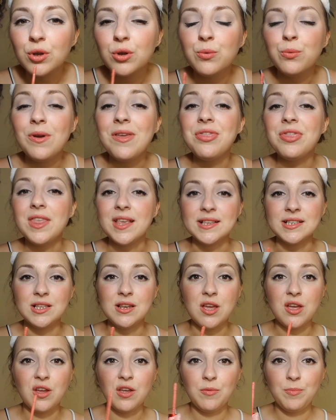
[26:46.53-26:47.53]
With this
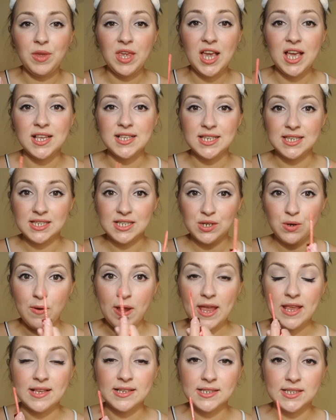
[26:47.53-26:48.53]
look, because it's
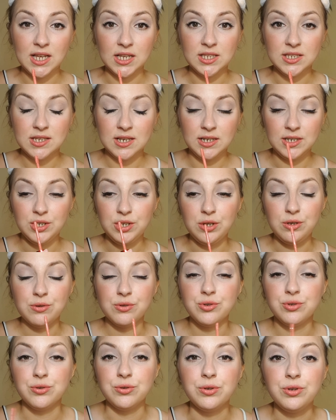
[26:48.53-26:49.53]
quite subtle and
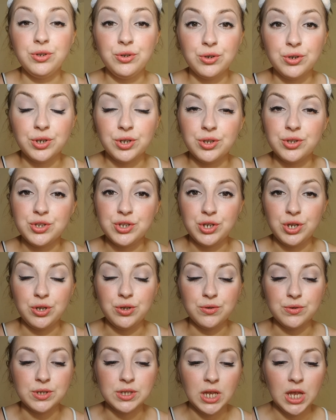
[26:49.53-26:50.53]
neutral, you could
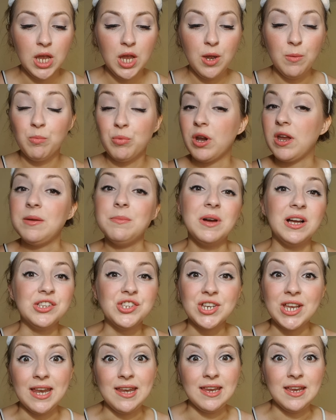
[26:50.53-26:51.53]
use pretty much
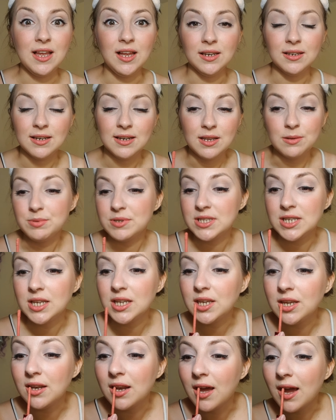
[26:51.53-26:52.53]
any colour
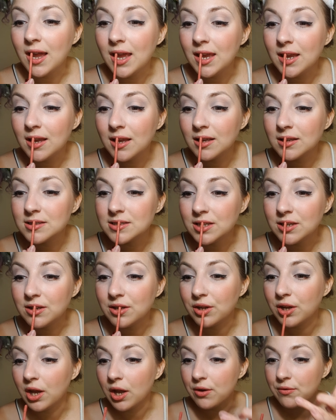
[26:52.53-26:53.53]
lipstick you like, so you
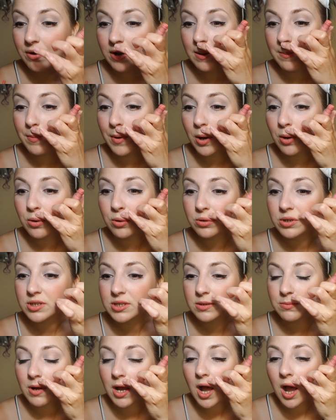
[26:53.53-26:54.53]
can go really bold
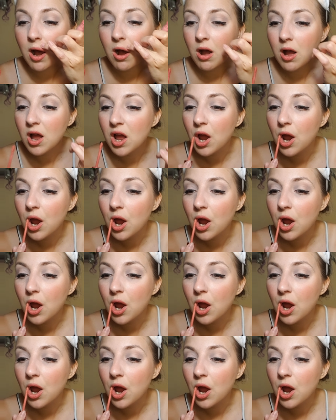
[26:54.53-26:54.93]
as well.